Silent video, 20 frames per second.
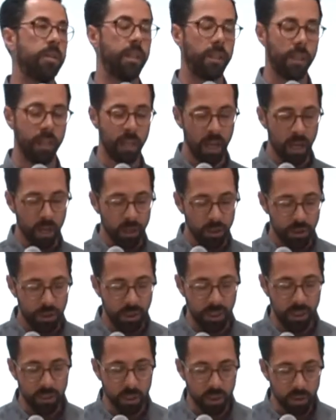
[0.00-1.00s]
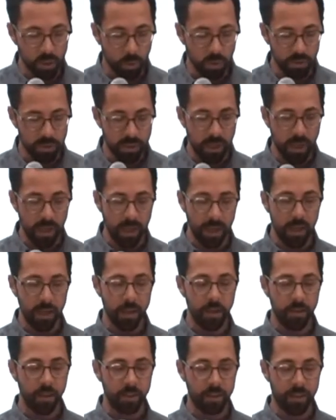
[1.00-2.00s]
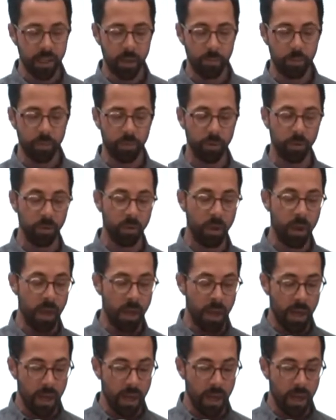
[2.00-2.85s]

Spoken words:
And Jesus was in the temple